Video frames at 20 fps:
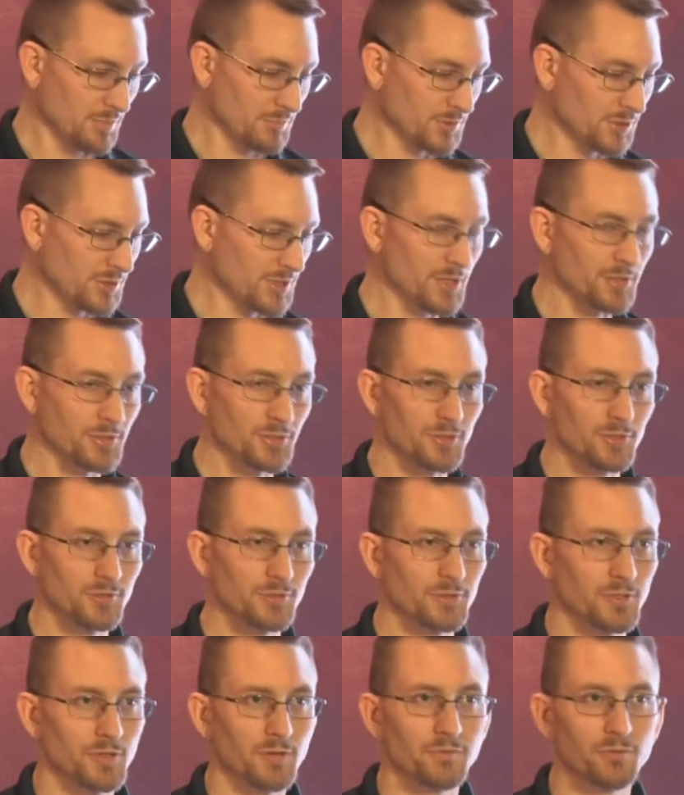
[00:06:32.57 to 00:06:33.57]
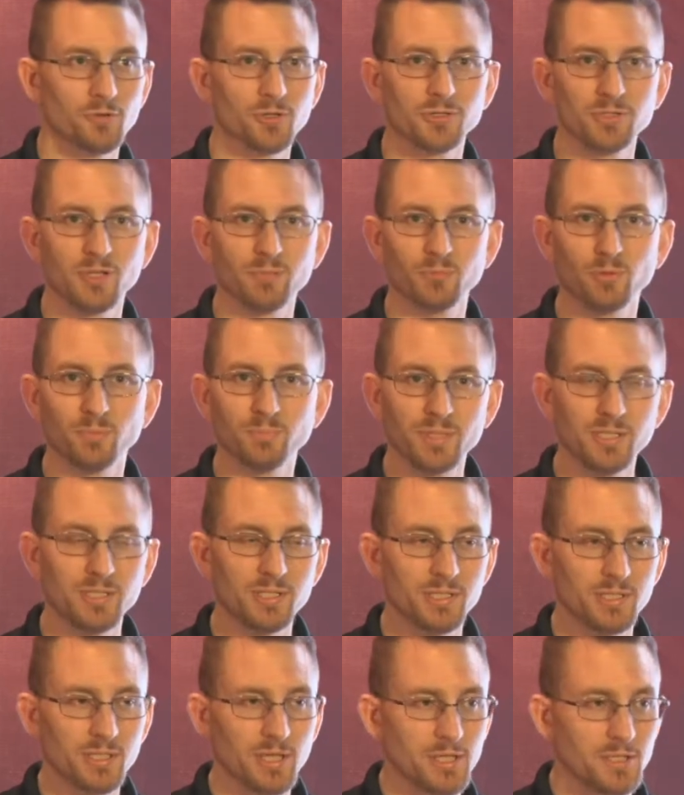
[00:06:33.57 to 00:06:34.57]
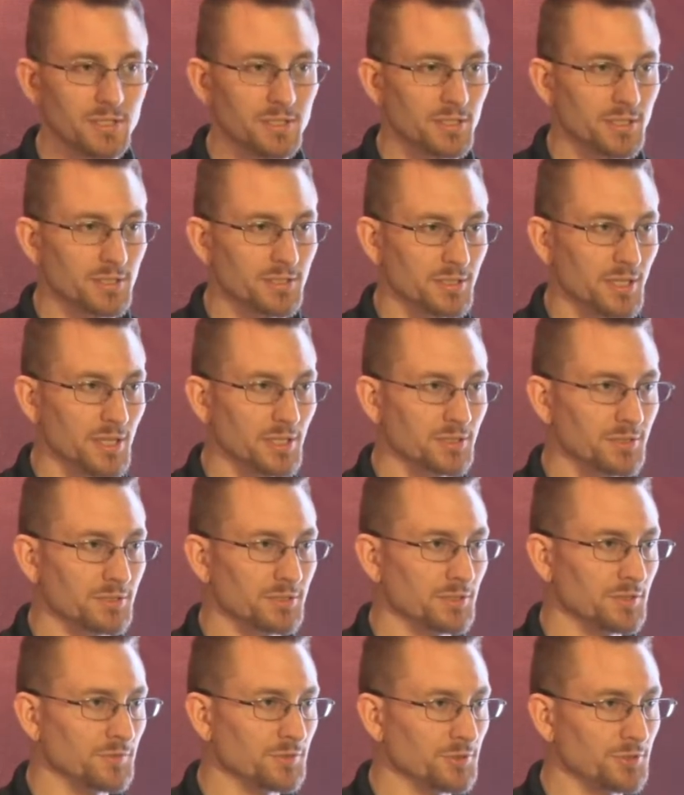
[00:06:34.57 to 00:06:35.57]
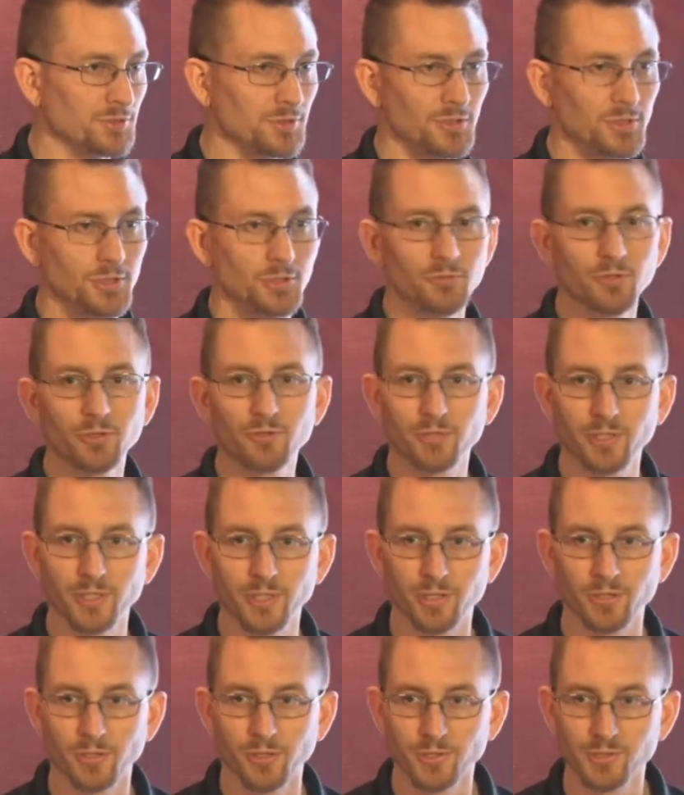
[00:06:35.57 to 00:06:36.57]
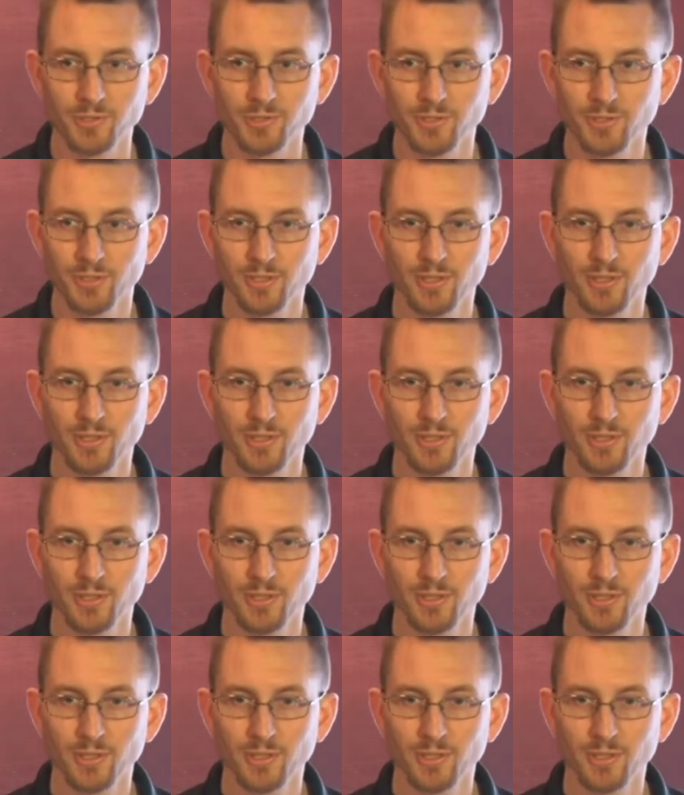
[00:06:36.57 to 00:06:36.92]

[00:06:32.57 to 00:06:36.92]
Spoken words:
Standards, for example, PCI DSS, if you're dealing with credit cards.